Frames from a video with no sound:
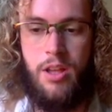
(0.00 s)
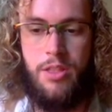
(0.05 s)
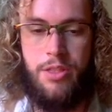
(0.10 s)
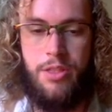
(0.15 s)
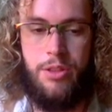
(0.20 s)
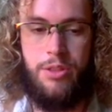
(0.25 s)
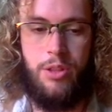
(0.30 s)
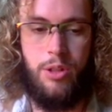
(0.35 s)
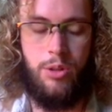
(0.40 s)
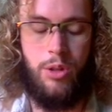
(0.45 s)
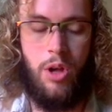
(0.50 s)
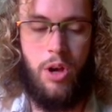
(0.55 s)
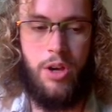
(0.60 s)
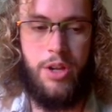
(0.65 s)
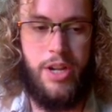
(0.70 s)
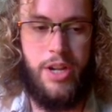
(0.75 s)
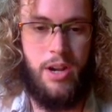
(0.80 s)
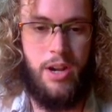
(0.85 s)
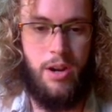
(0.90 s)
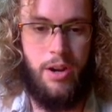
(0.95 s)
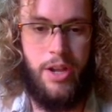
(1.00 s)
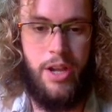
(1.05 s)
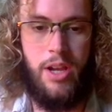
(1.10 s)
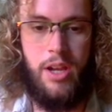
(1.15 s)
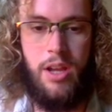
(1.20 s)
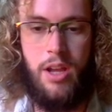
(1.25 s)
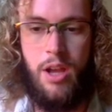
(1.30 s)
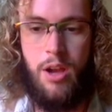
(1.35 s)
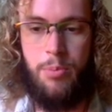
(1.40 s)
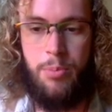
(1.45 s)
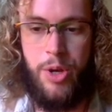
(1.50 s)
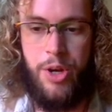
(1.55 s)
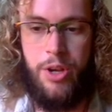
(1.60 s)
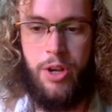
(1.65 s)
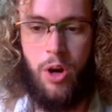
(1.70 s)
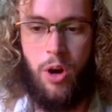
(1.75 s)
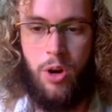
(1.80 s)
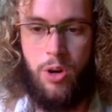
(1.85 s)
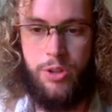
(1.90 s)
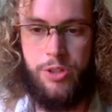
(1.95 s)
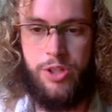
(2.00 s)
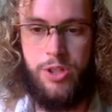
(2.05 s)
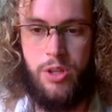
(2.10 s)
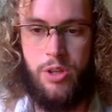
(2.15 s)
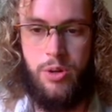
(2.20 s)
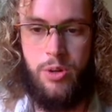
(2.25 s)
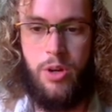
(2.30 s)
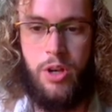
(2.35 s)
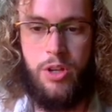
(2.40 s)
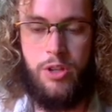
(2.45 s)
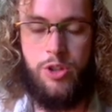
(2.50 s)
than the lawn area, but it also